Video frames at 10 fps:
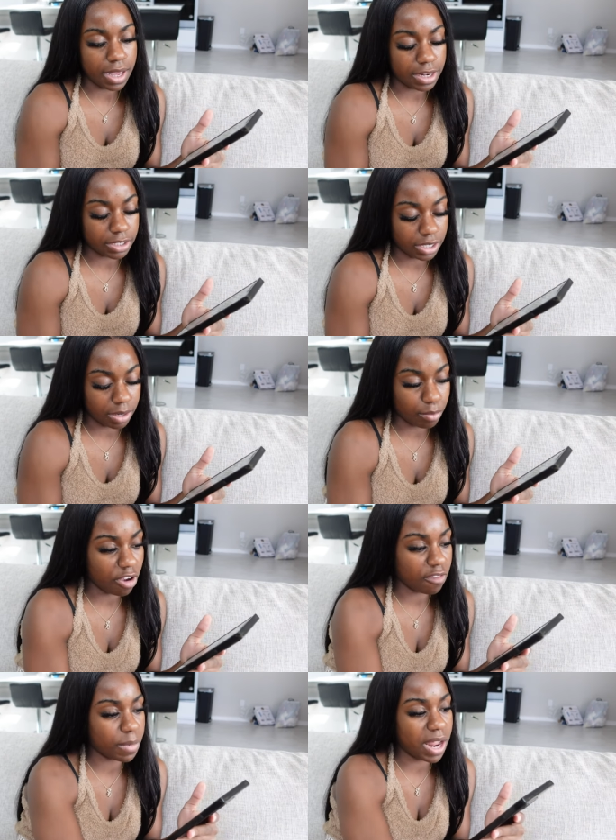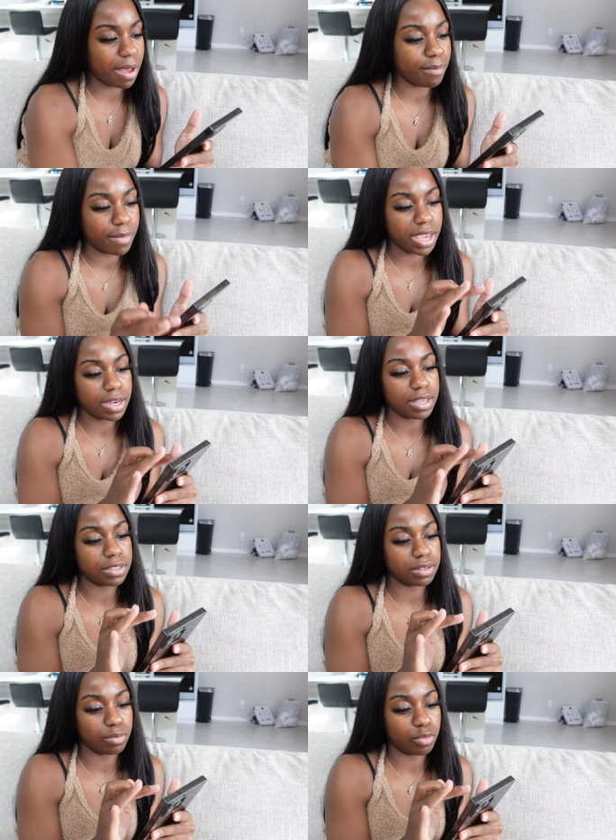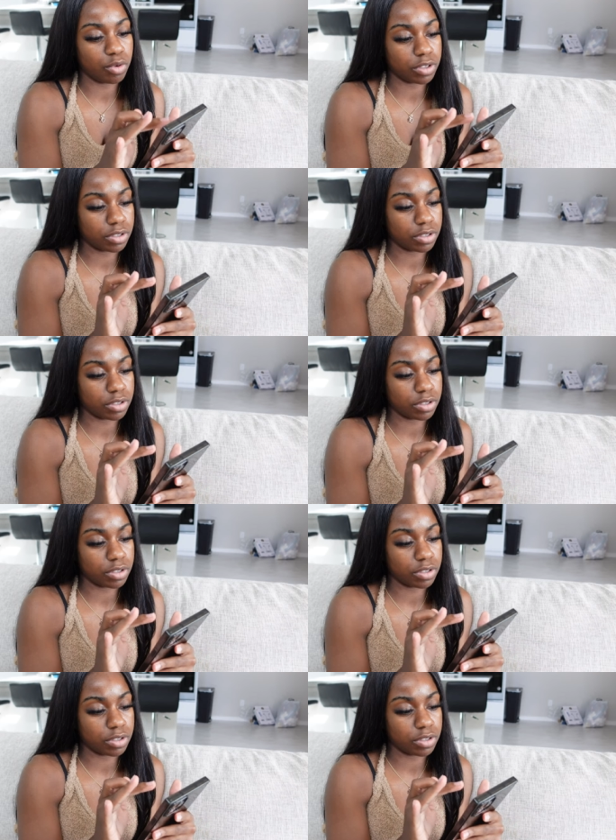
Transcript: got chicken broth, but I may need some more.